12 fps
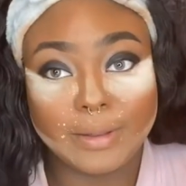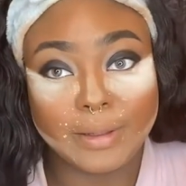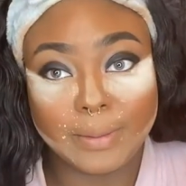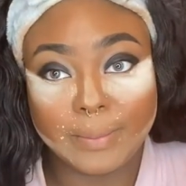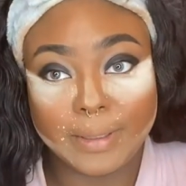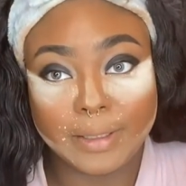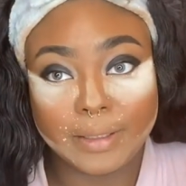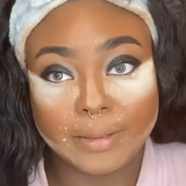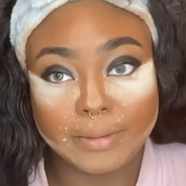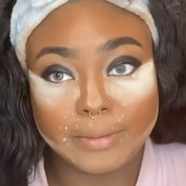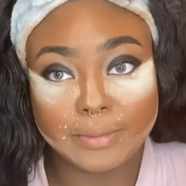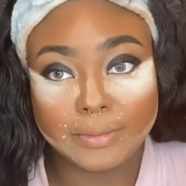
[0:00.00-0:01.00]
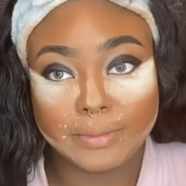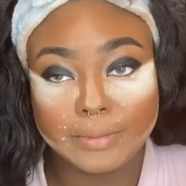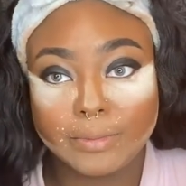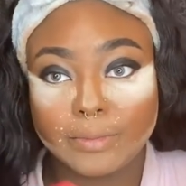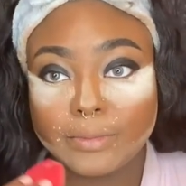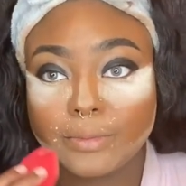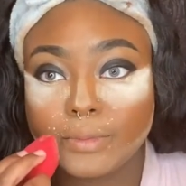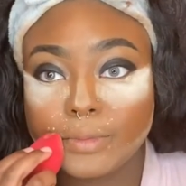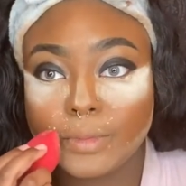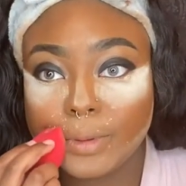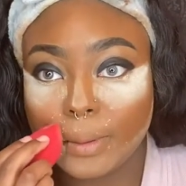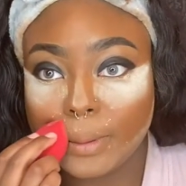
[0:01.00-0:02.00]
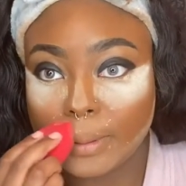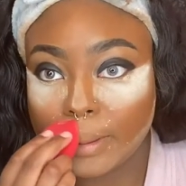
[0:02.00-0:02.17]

opinion you know what I'm